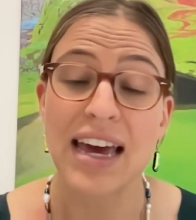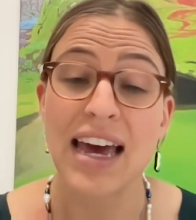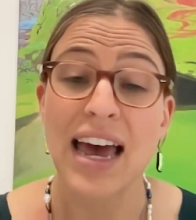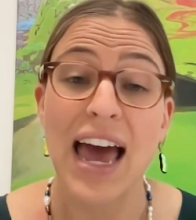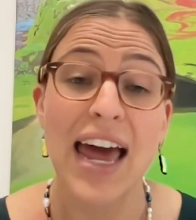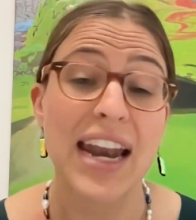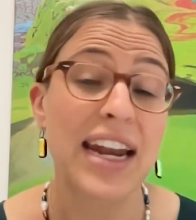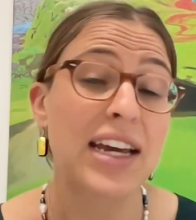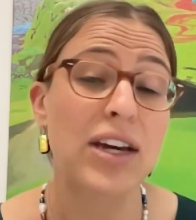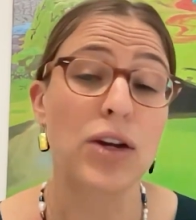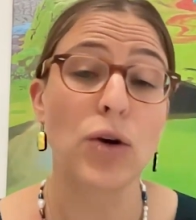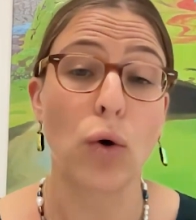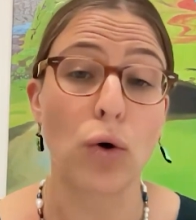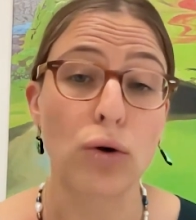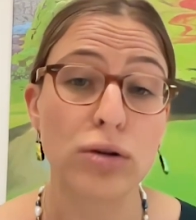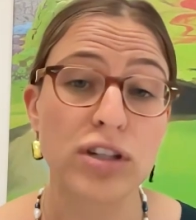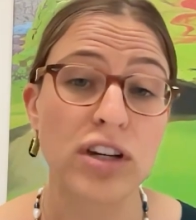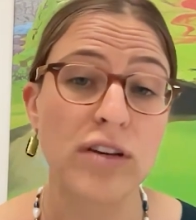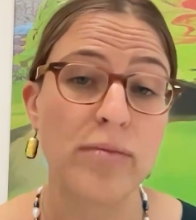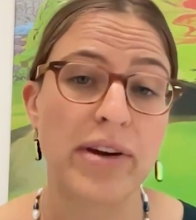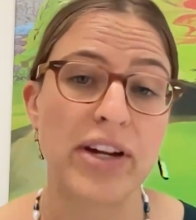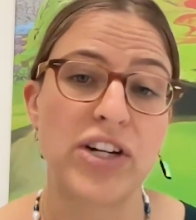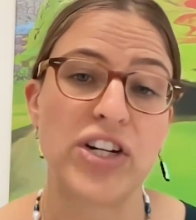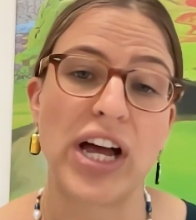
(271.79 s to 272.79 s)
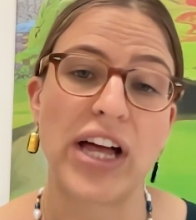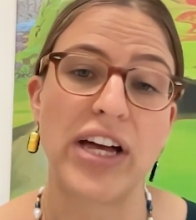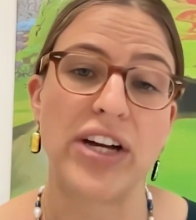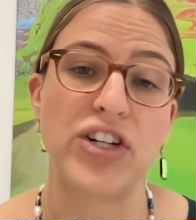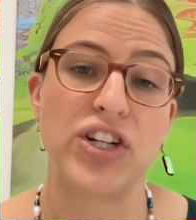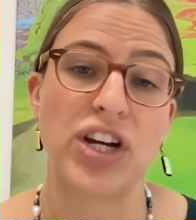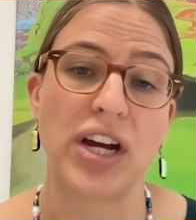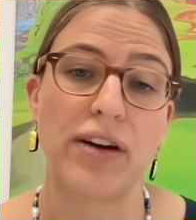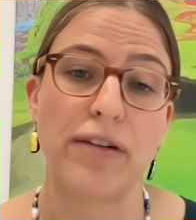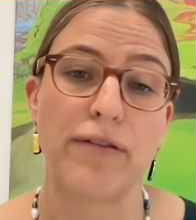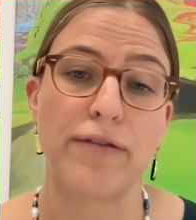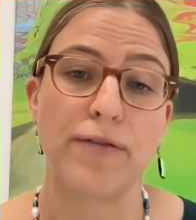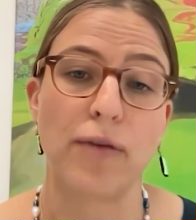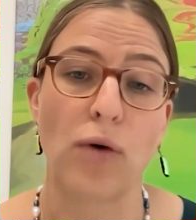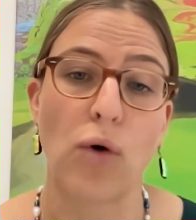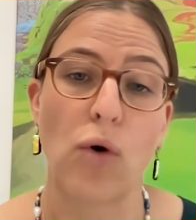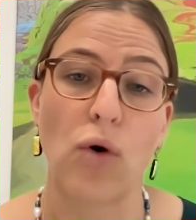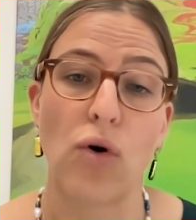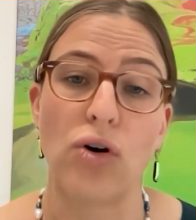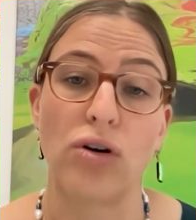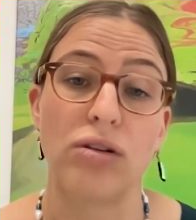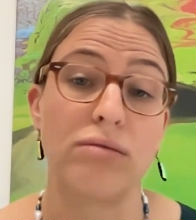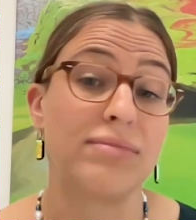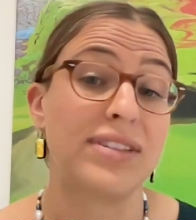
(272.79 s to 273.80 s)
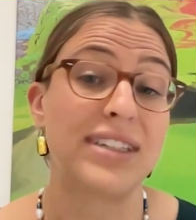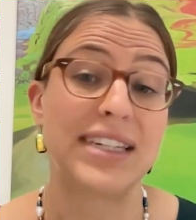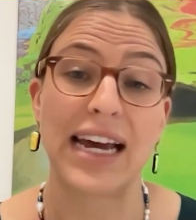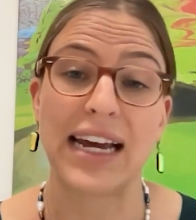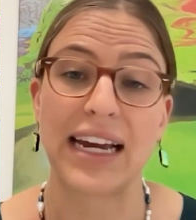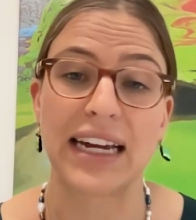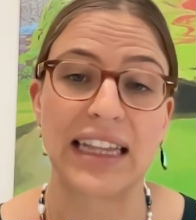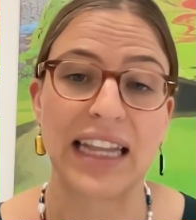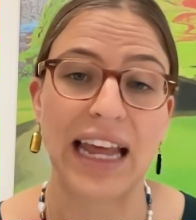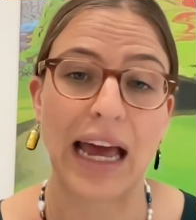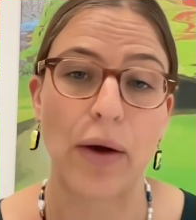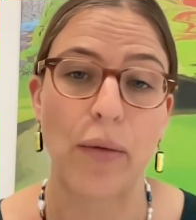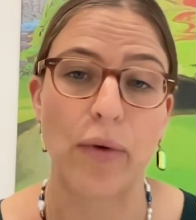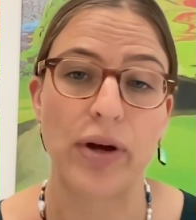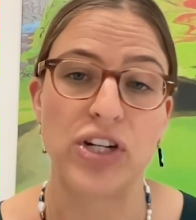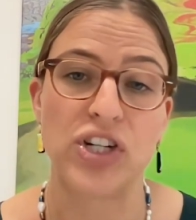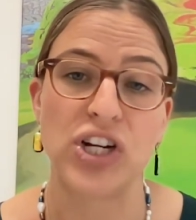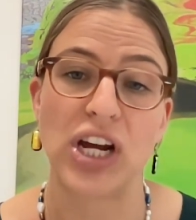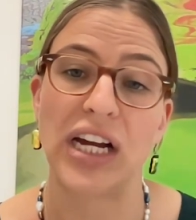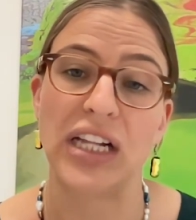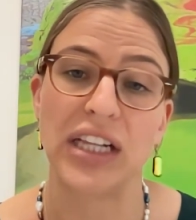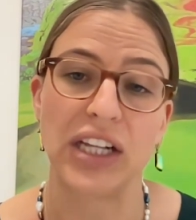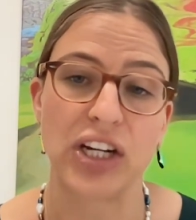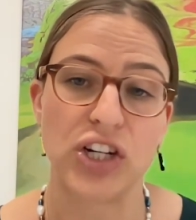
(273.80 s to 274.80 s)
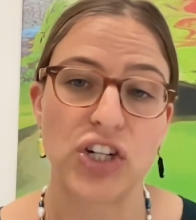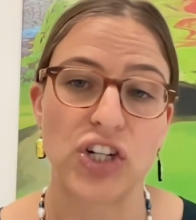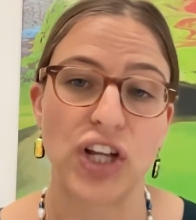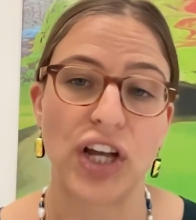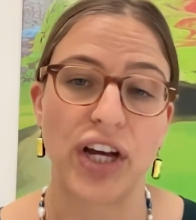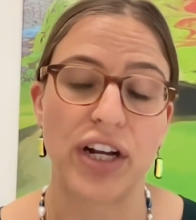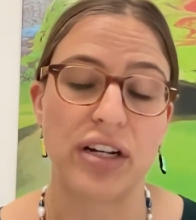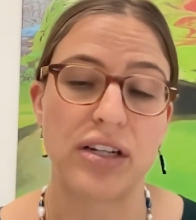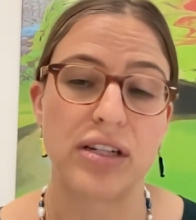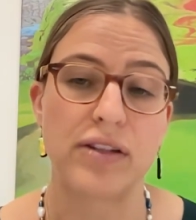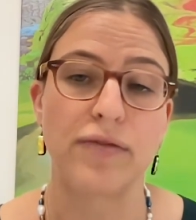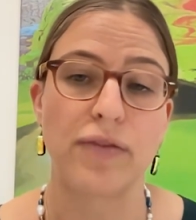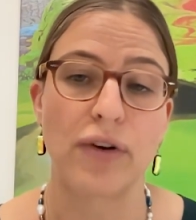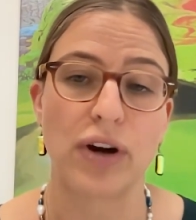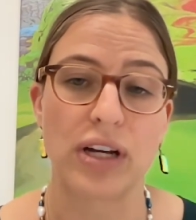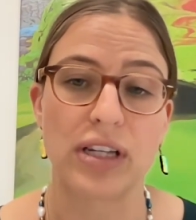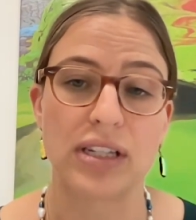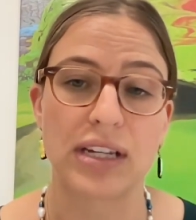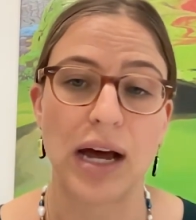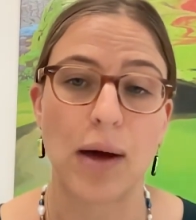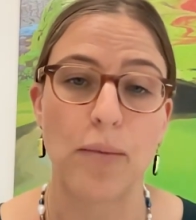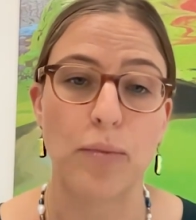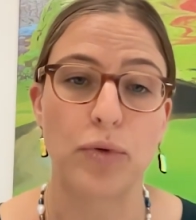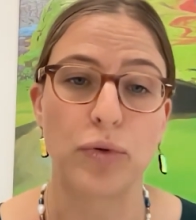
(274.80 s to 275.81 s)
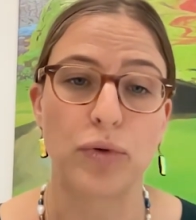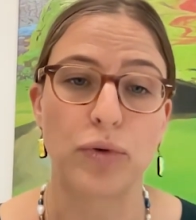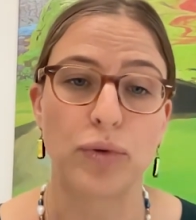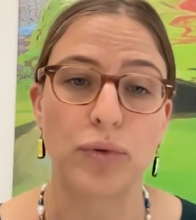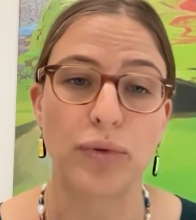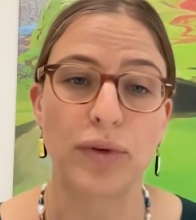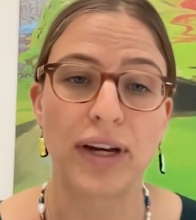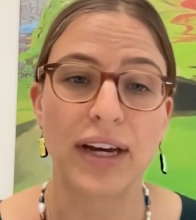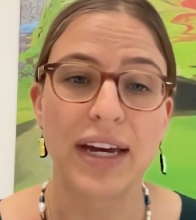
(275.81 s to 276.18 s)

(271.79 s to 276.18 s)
And it can also be challenging for second language English learners, for example.